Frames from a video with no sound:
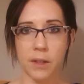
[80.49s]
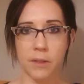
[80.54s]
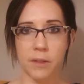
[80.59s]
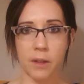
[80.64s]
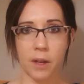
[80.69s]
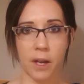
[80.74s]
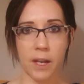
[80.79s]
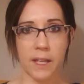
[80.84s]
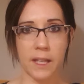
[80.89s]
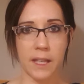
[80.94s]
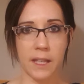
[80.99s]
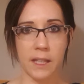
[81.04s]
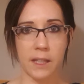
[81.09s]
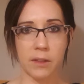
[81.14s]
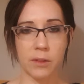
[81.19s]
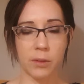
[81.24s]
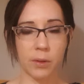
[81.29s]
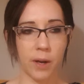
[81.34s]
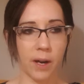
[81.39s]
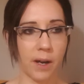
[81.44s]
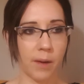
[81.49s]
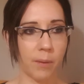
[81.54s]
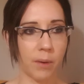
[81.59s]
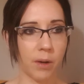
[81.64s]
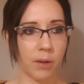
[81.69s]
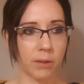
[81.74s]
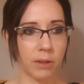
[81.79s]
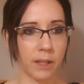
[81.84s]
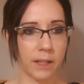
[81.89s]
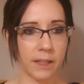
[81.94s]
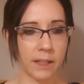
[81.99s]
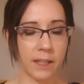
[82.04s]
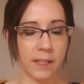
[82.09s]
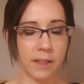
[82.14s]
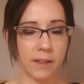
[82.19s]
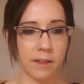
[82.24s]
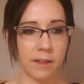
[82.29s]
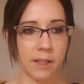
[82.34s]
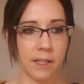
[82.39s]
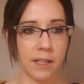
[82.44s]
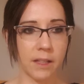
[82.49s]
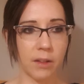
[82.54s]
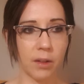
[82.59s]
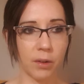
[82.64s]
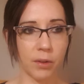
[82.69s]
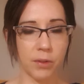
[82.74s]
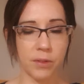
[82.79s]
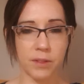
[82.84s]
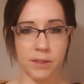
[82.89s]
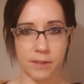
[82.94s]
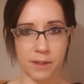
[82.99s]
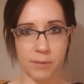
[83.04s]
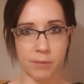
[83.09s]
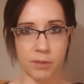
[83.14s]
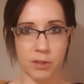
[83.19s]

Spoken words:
that I eat, or how I'll like eat loads and then